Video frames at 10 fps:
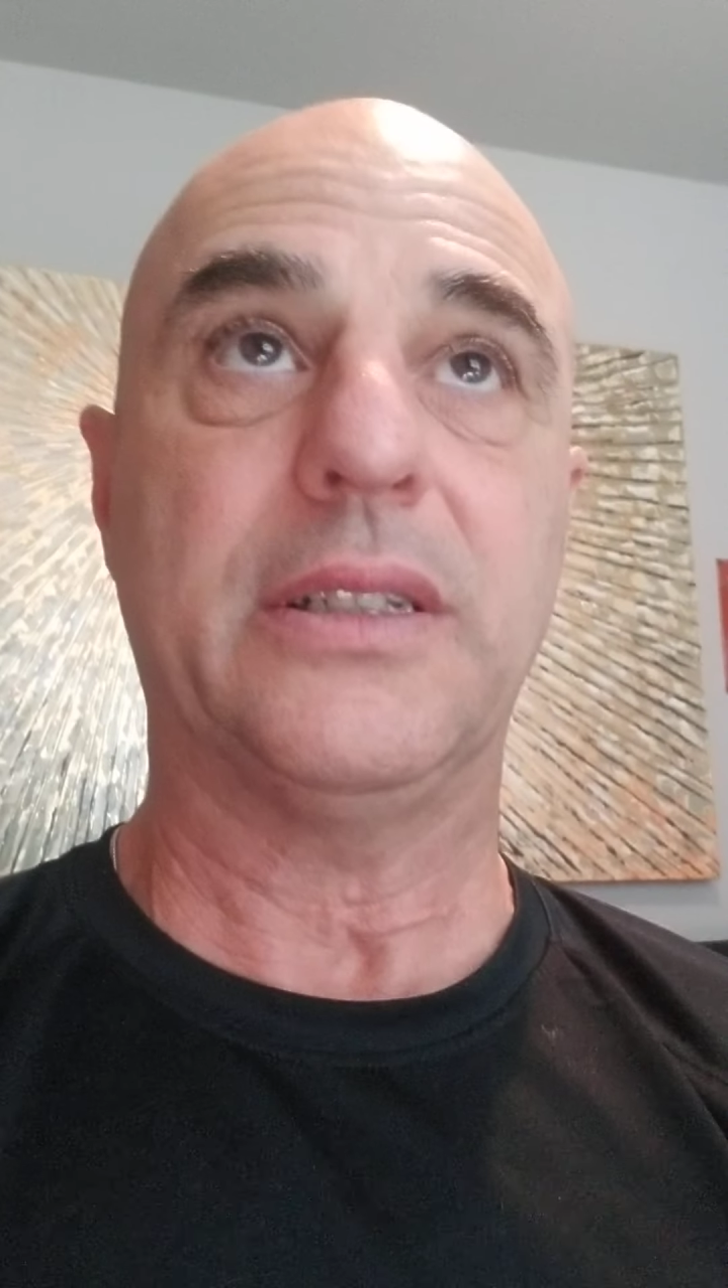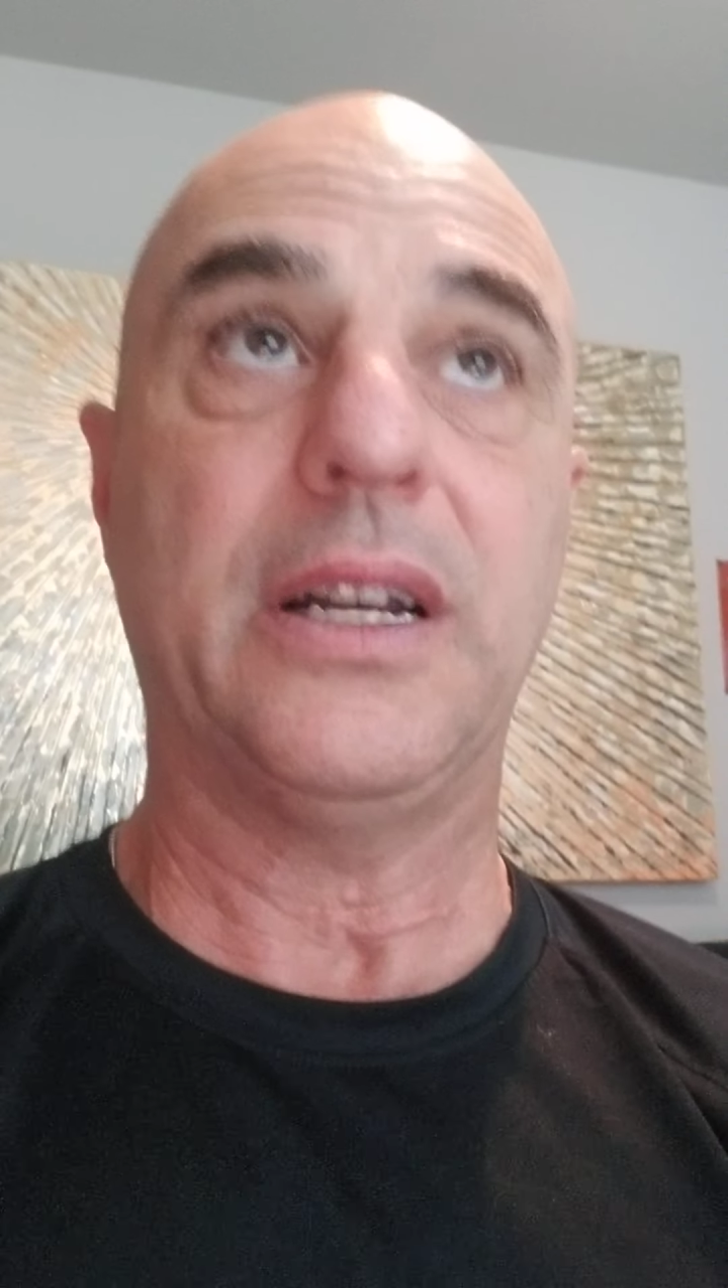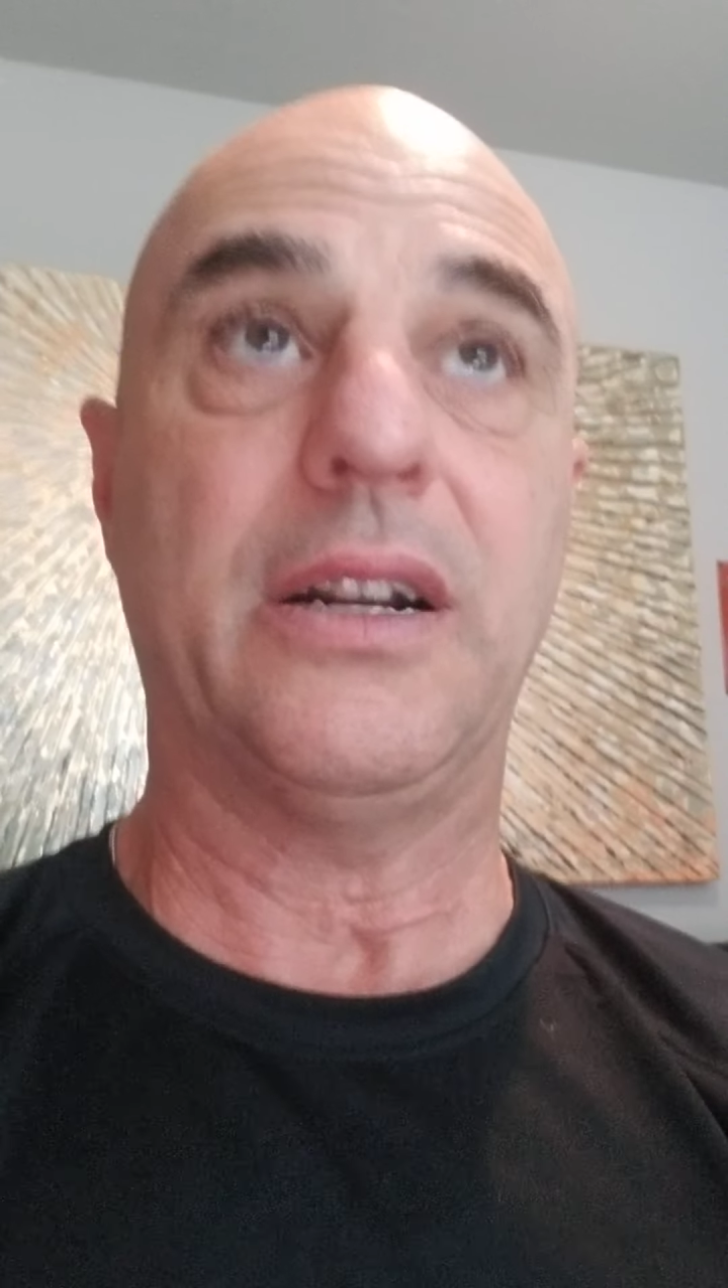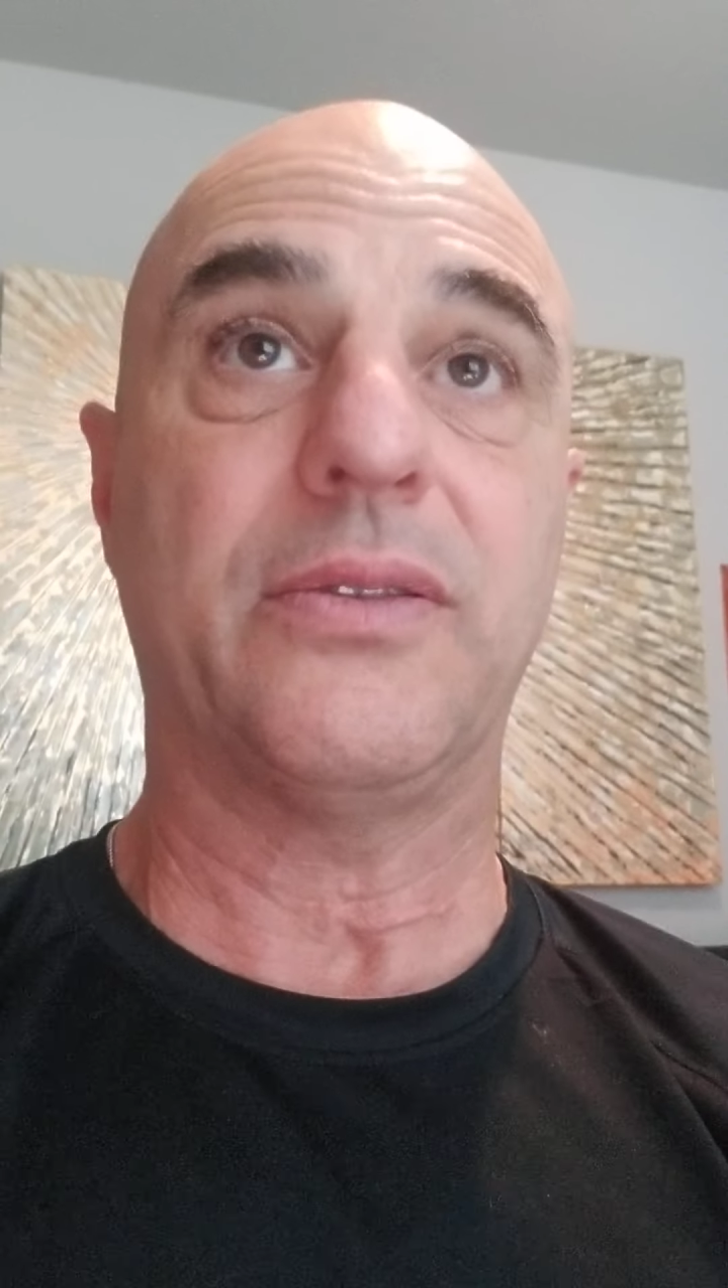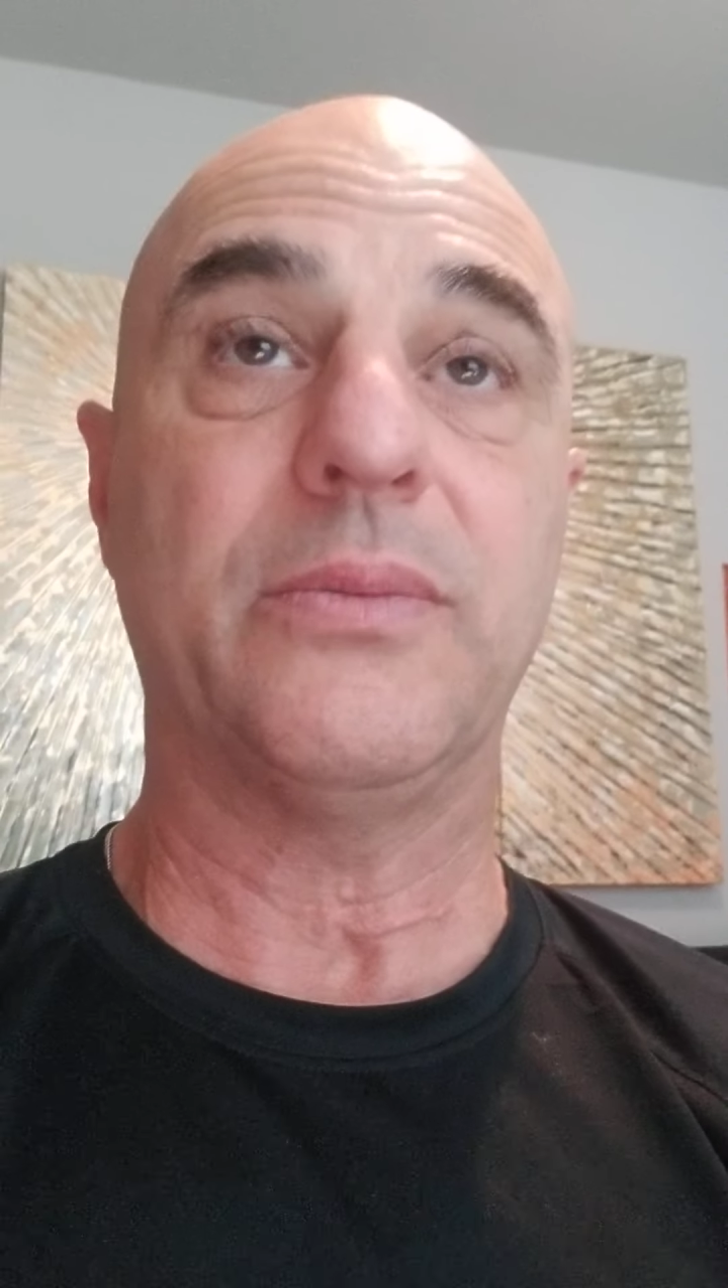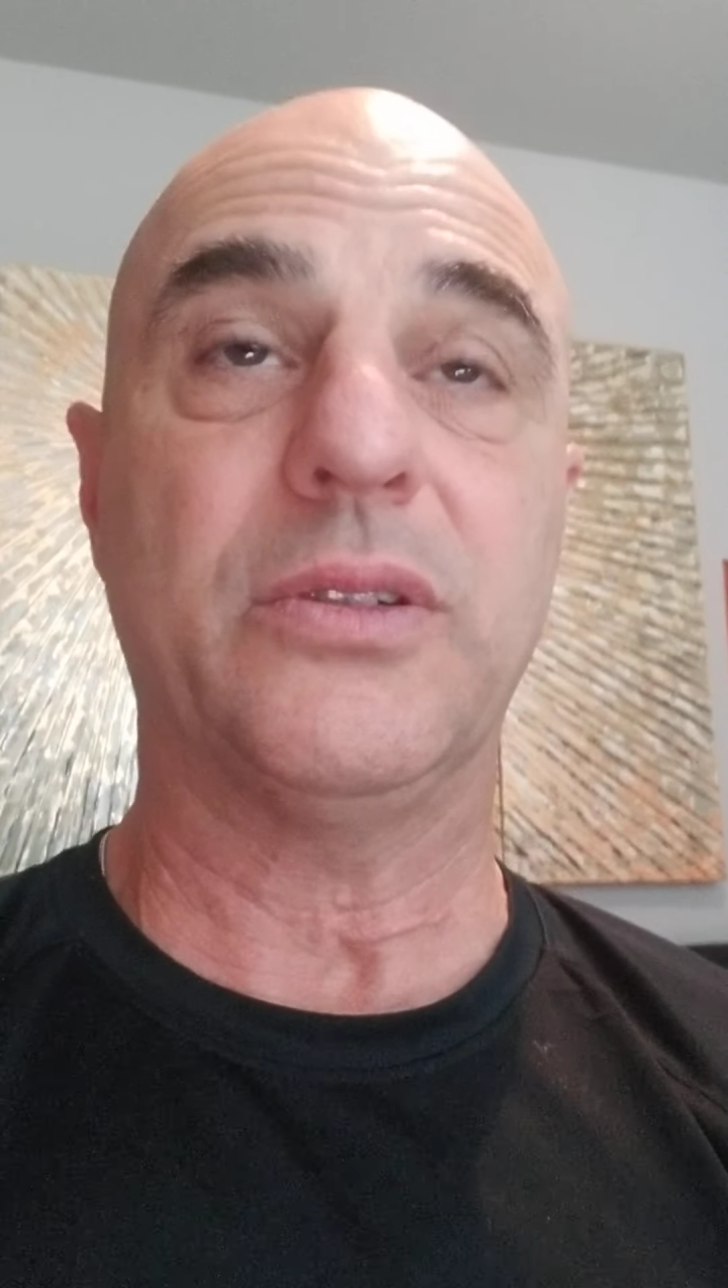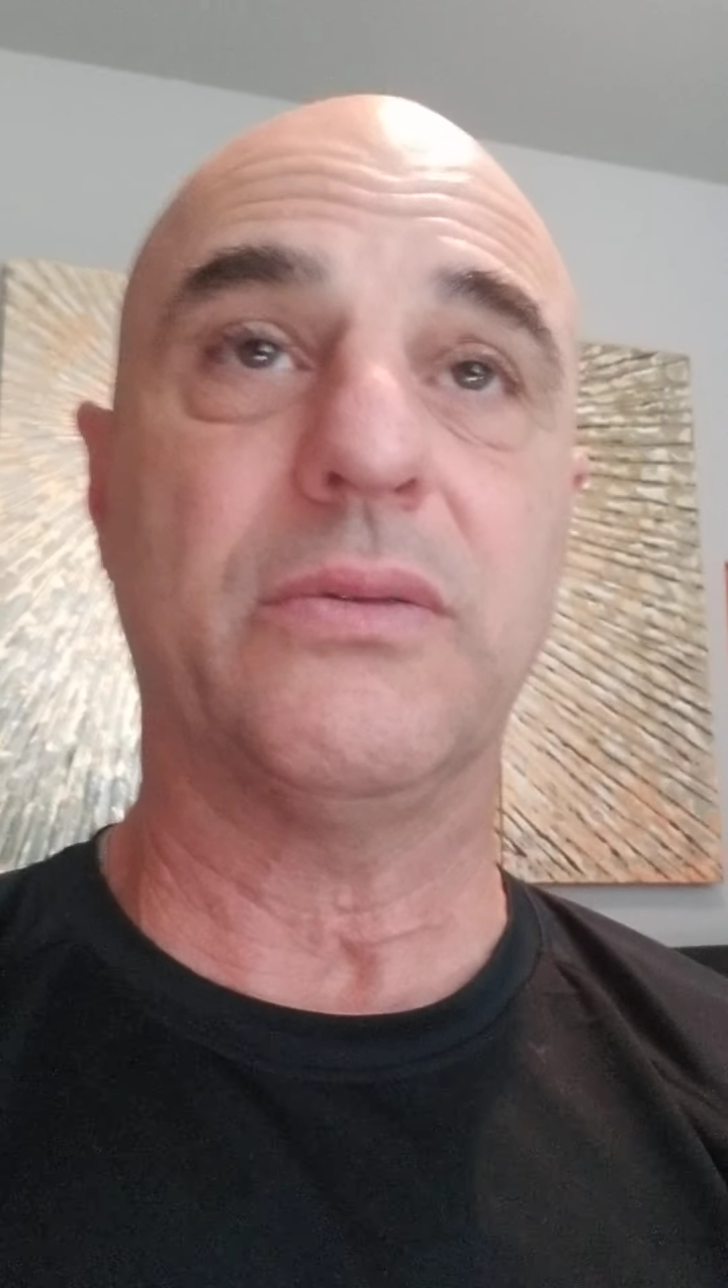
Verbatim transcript: tired from doing